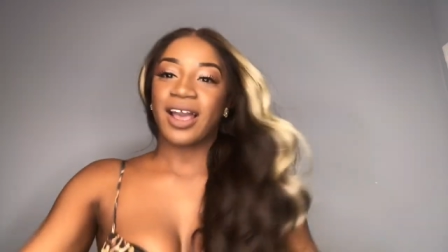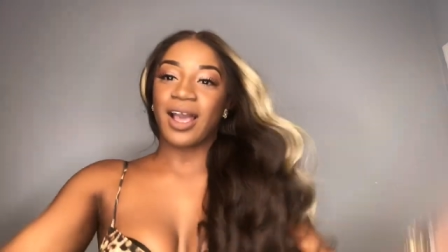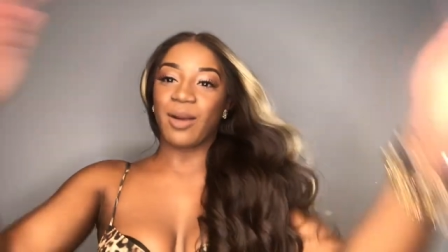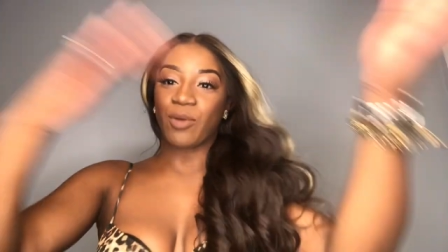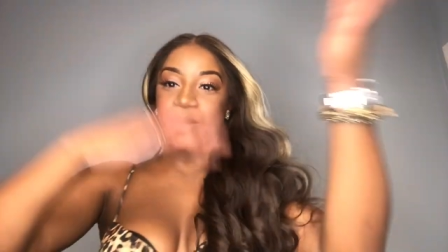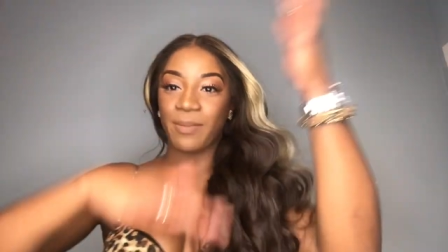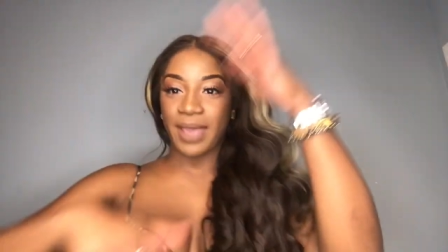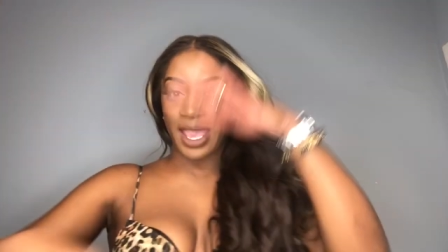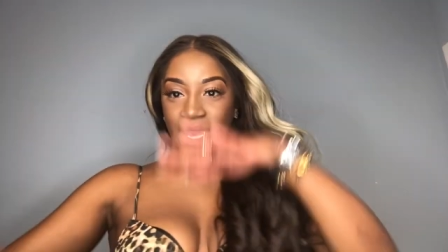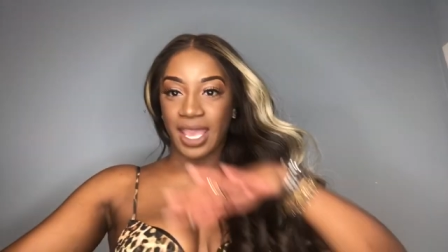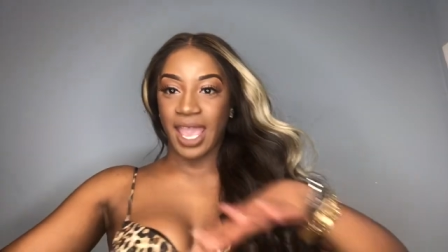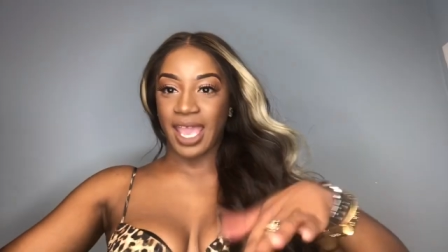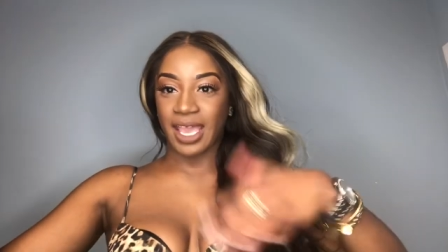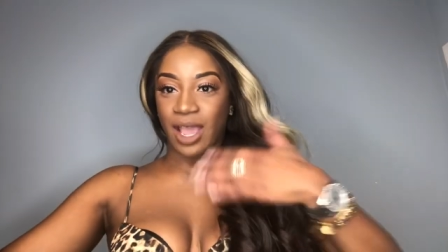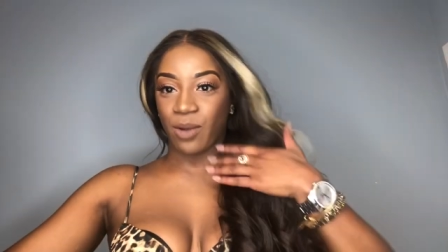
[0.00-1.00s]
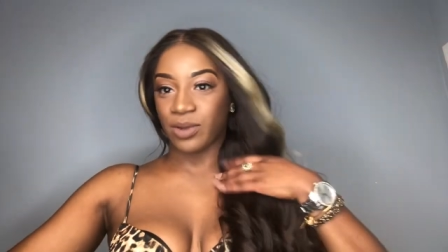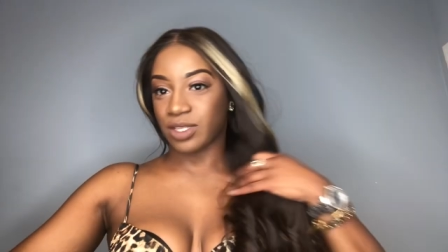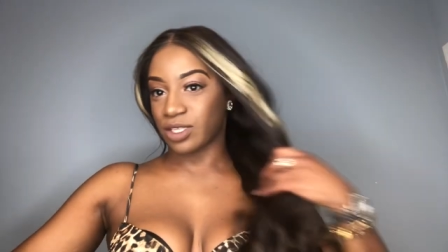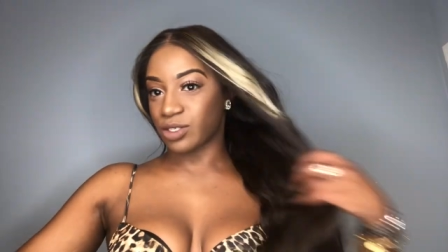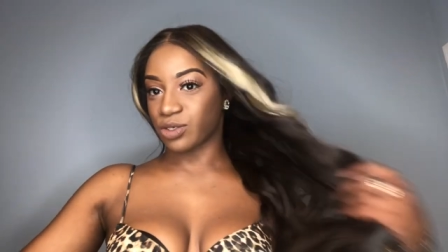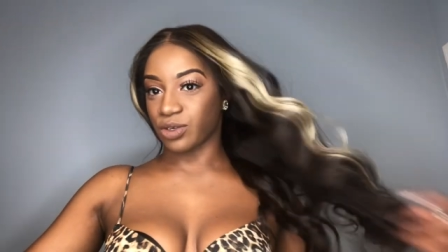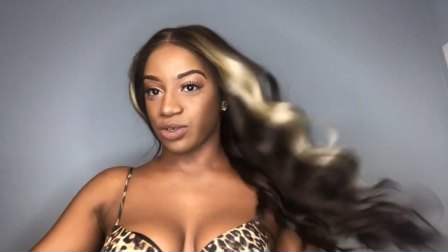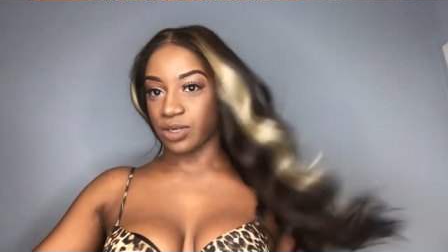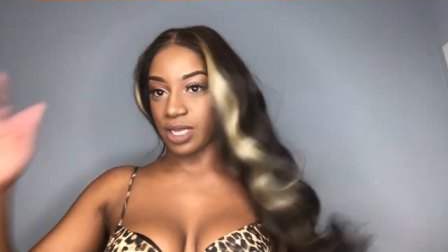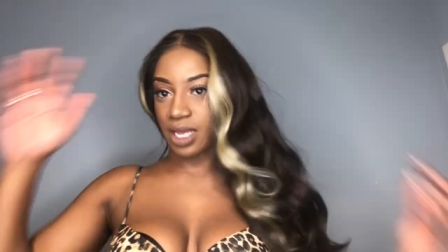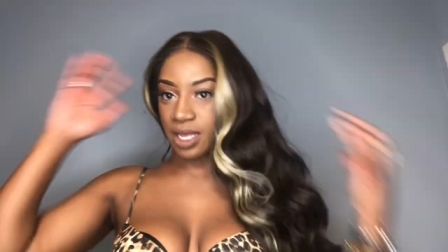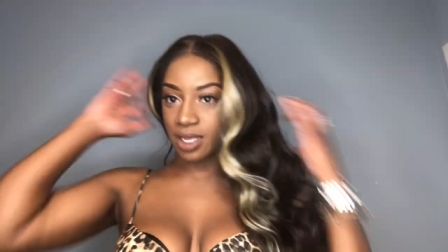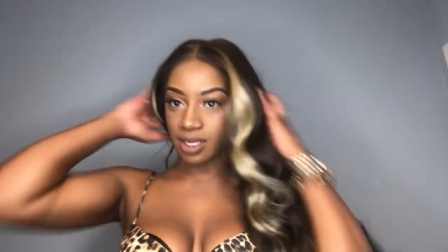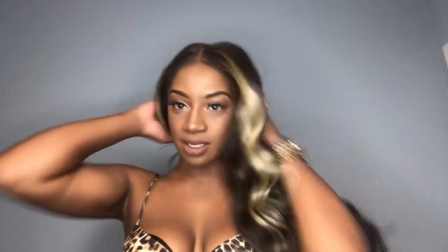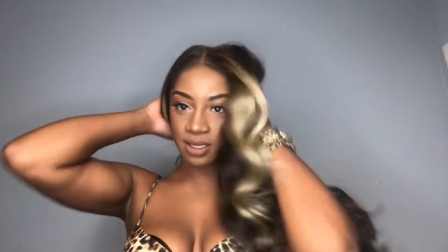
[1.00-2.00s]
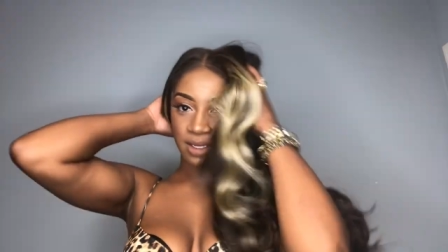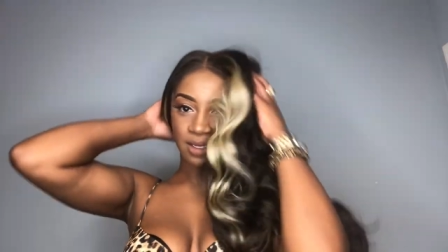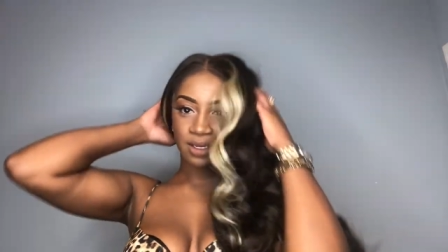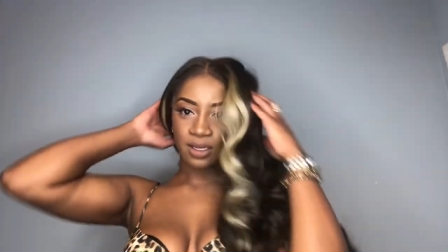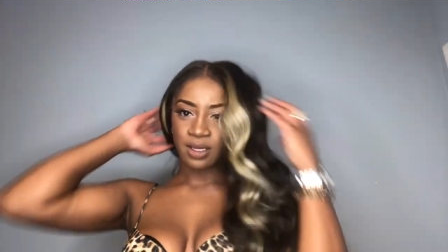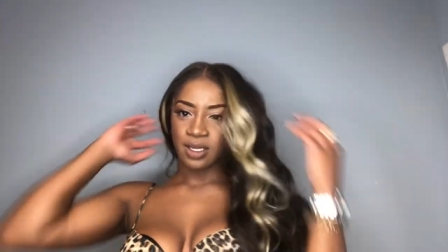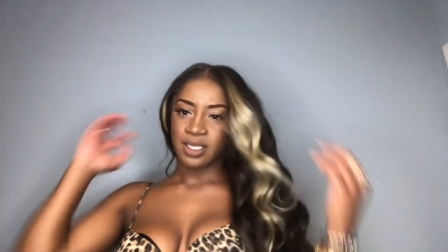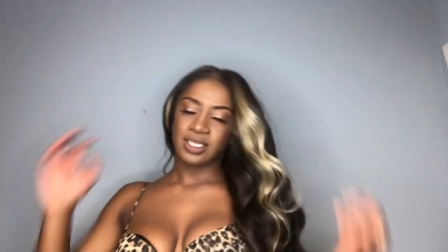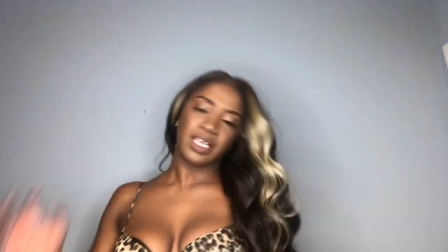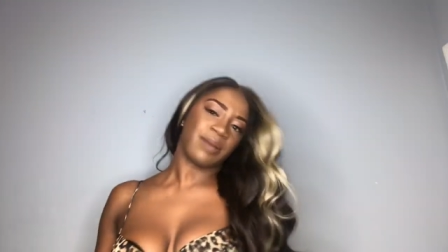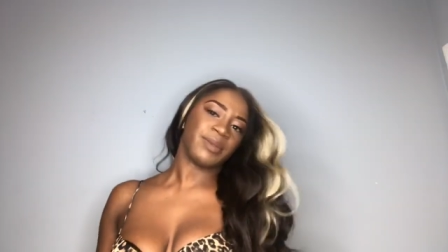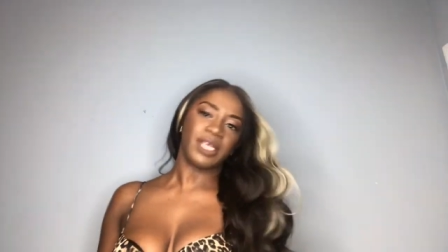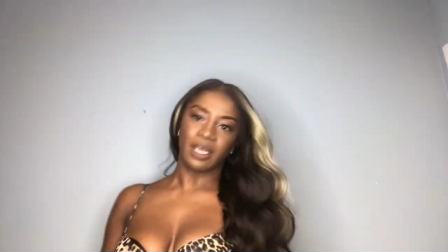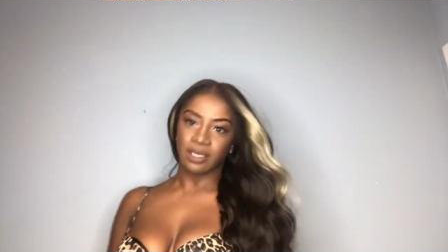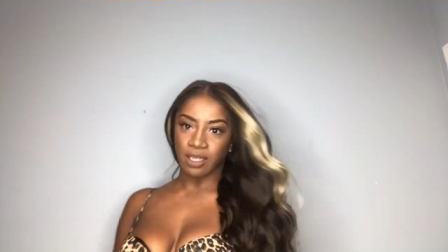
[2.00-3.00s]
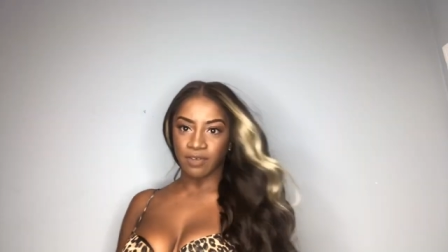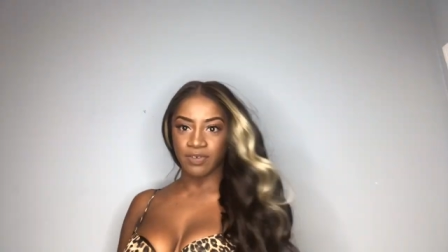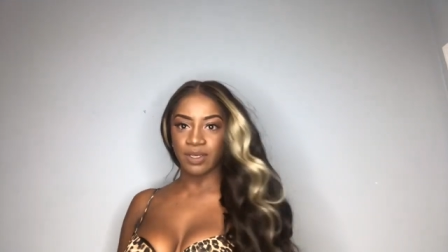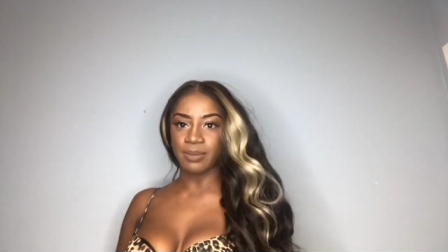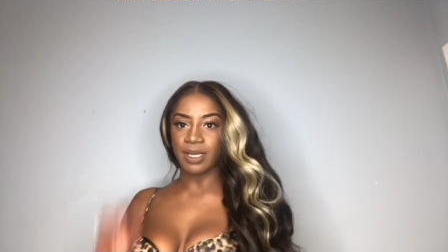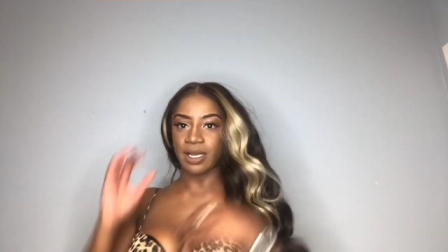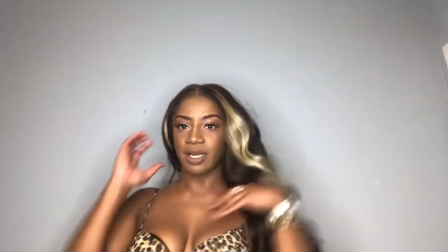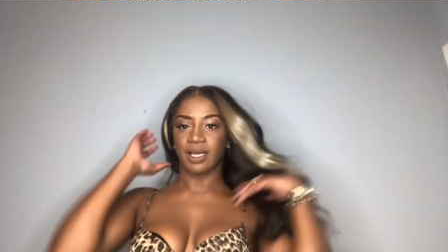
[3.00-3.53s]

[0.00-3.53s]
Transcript: come on back and hang out with this girl gang. Tell me how y'all feel about